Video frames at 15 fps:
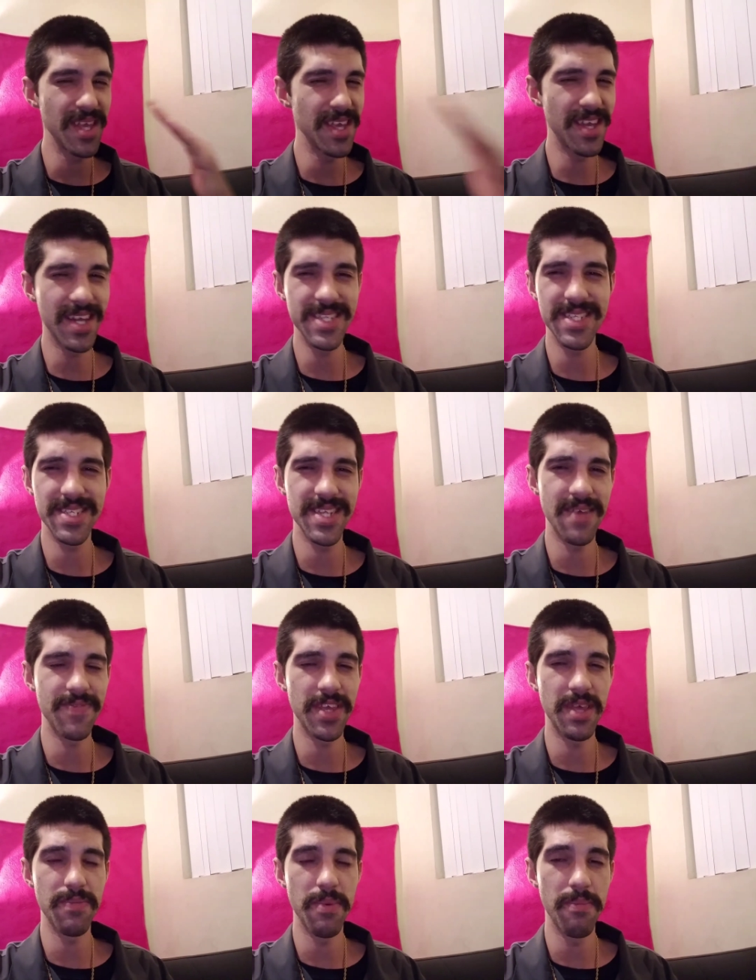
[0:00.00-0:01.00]
you guys just have
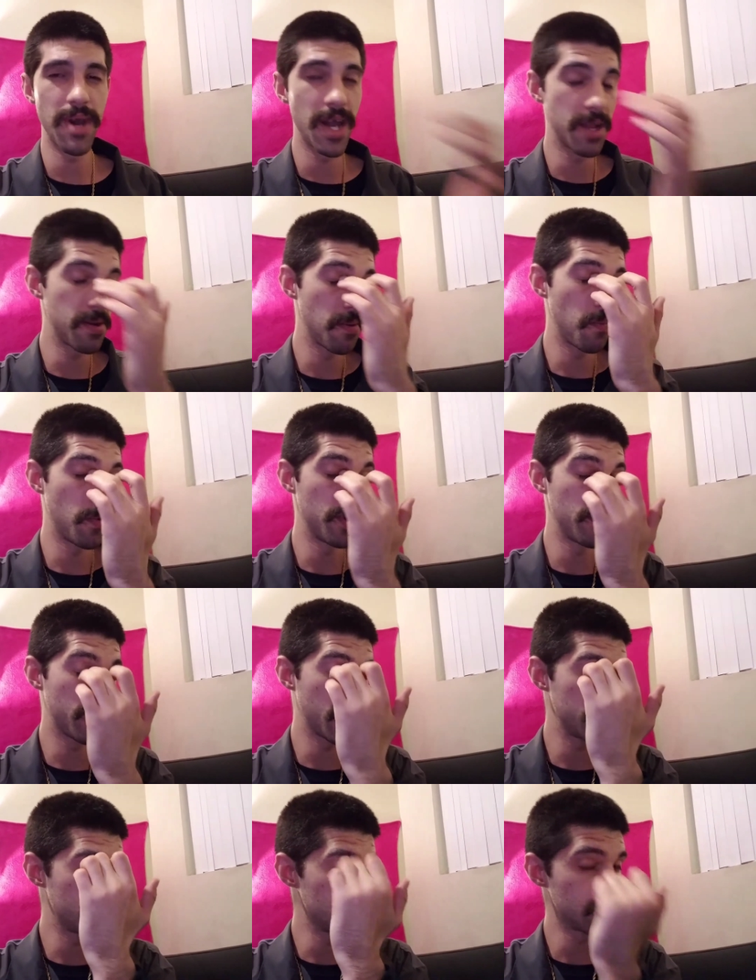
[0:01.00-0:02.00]
to keep in mind when you
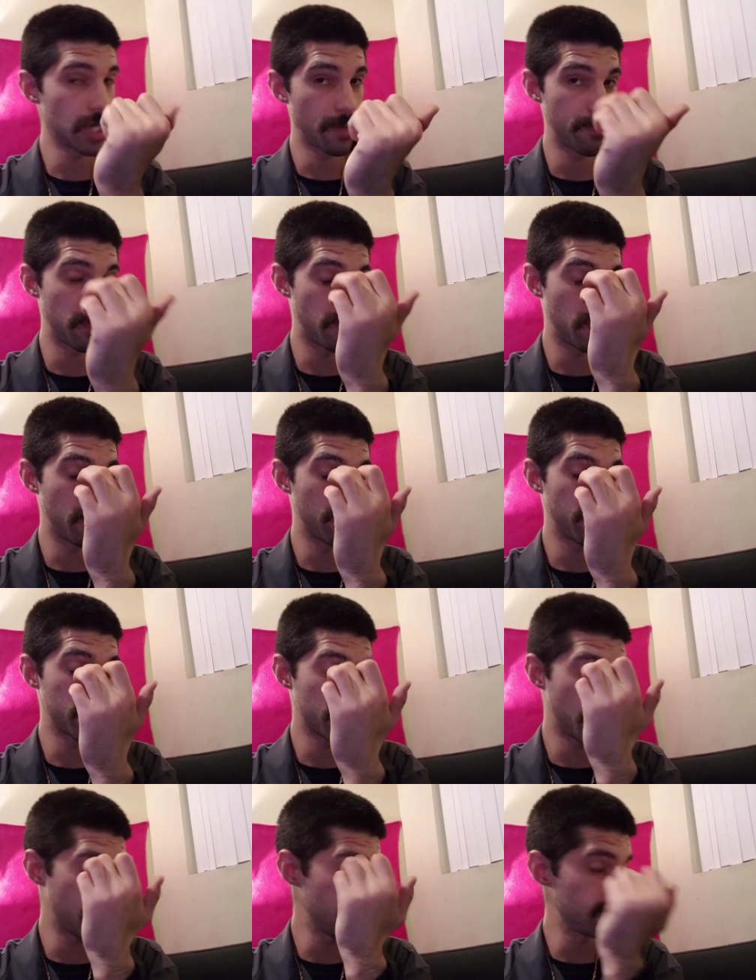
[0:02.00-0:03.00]
guys are shopping around for
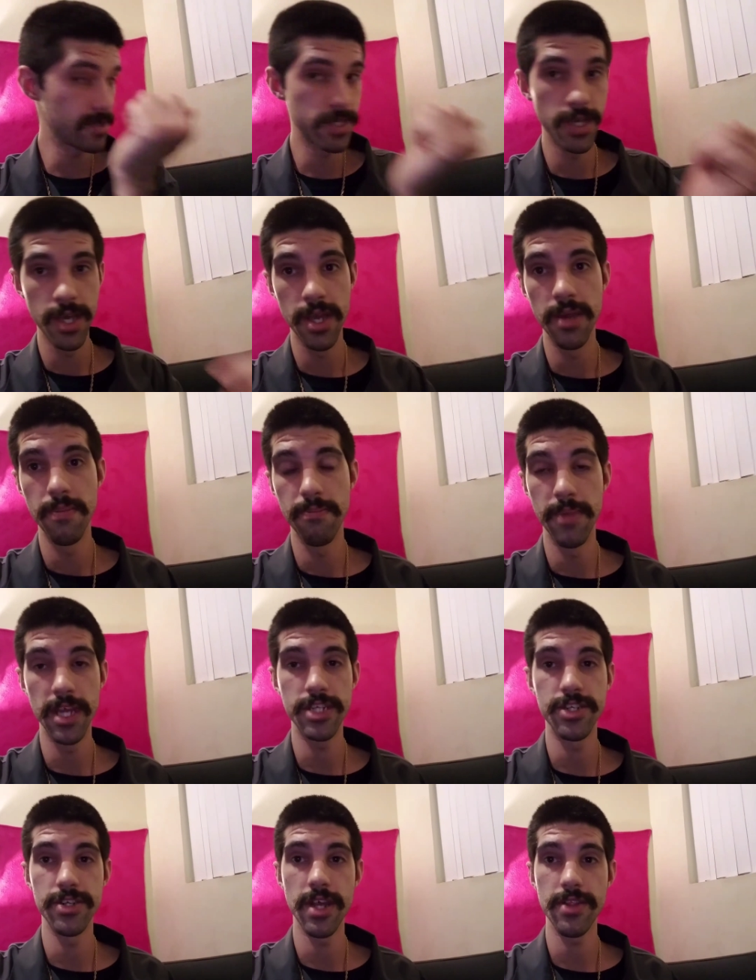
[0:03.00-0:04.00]
tires,
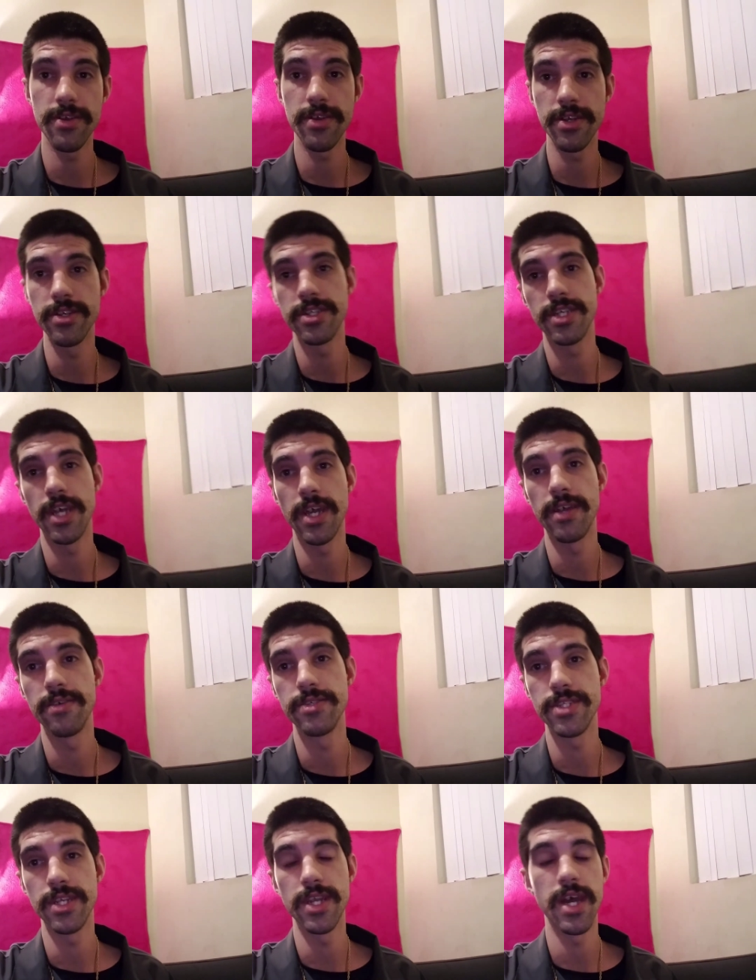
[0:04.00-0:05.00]
make sure that they're good
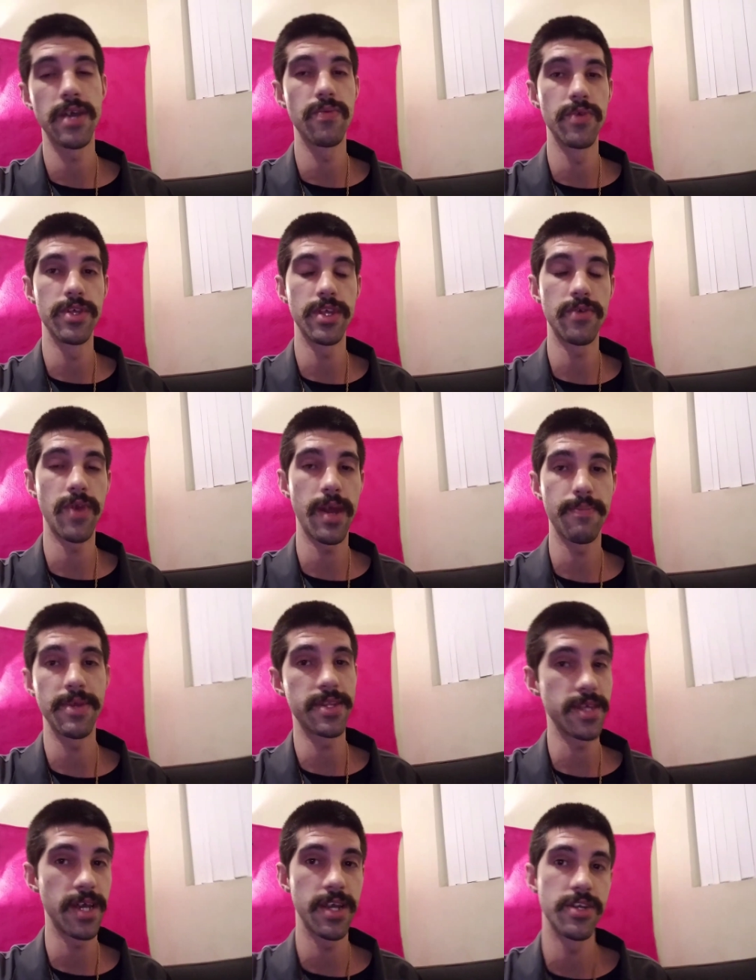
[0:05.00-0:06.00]
tires and not really crappy
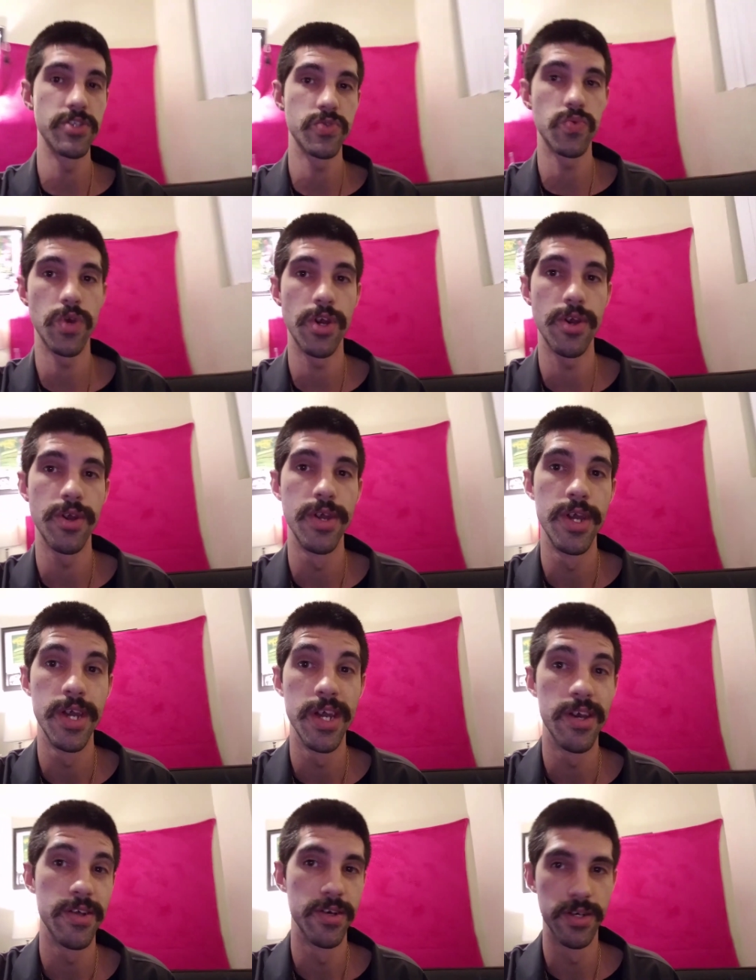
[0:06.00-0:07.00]
tires where
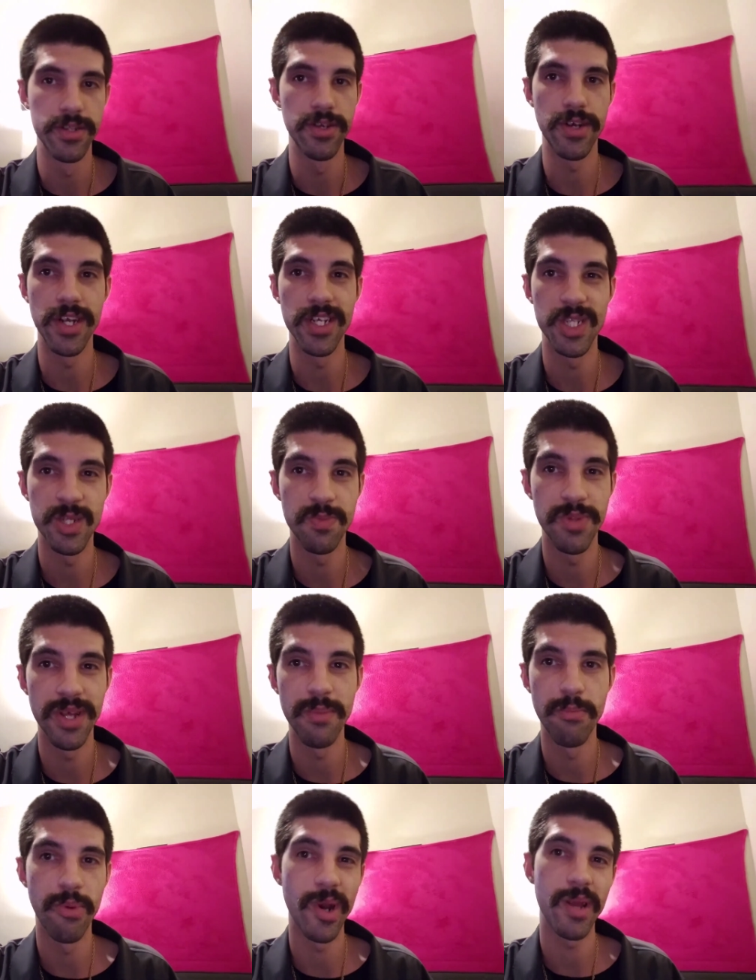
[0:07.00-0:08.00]
they're going to
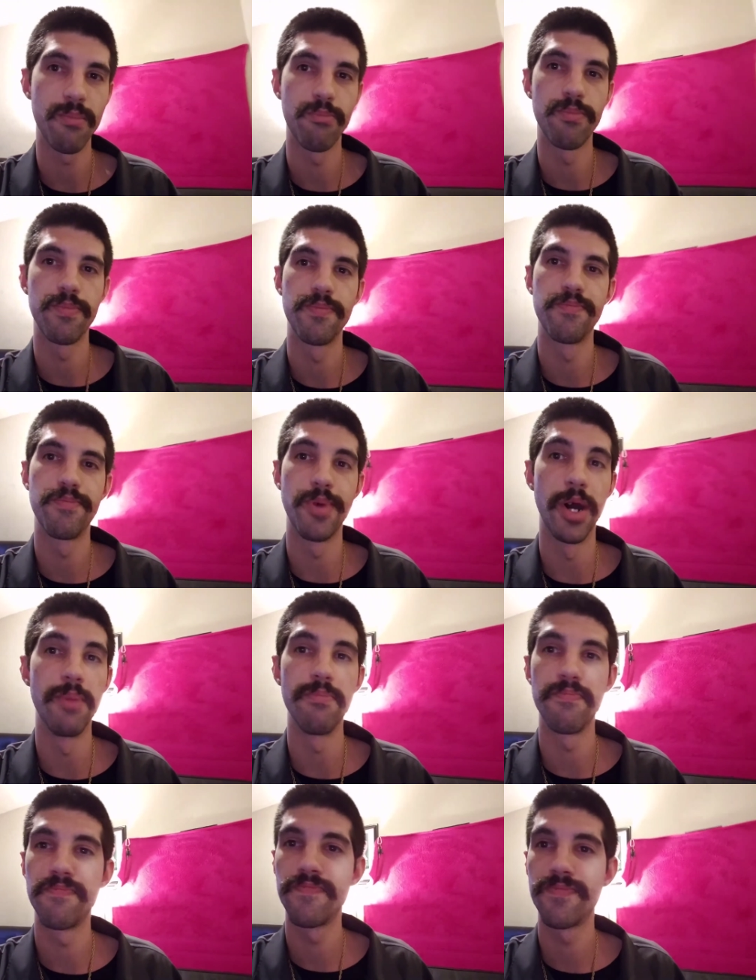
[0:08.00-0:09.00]
split, break,
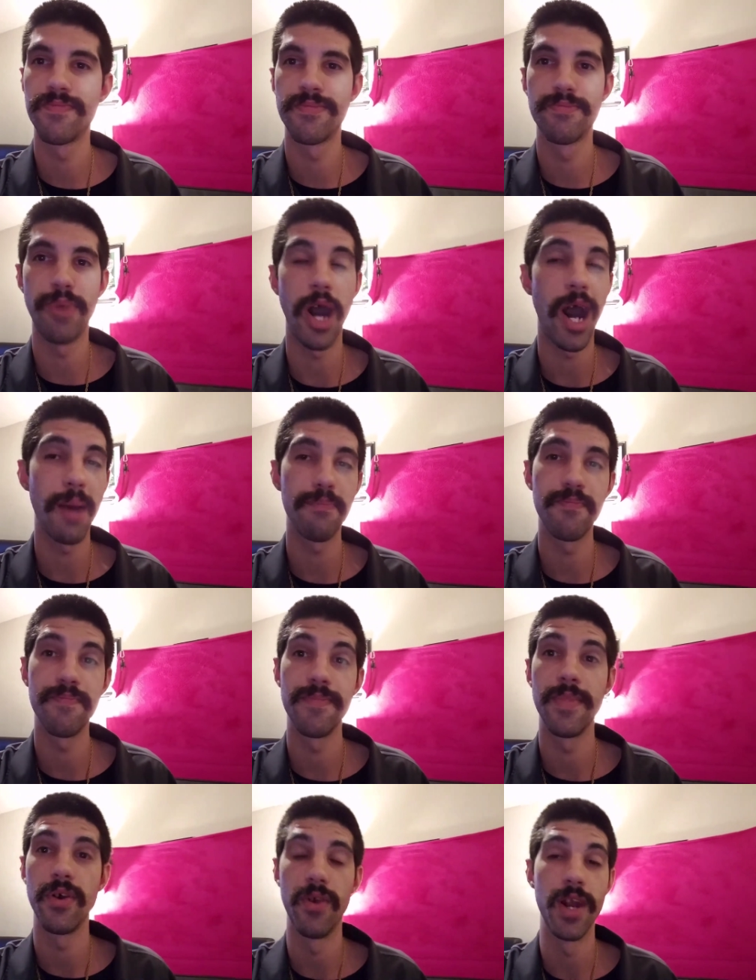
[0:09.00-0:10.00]
bump, pop,
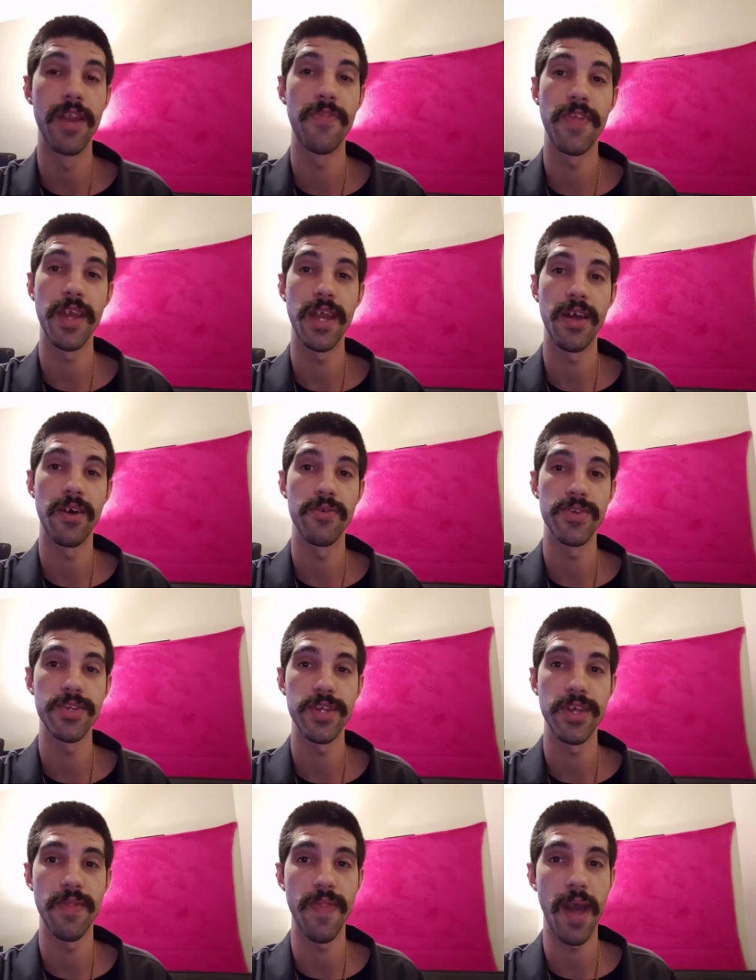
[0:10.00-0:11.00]
or anything
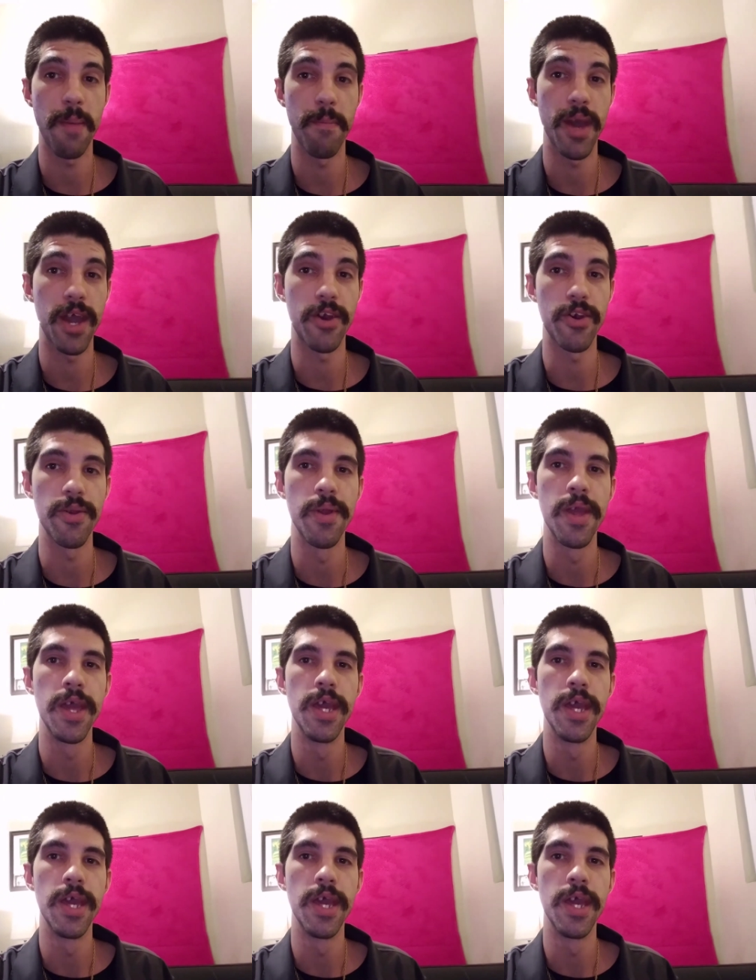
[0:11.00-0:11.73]
else in that matter.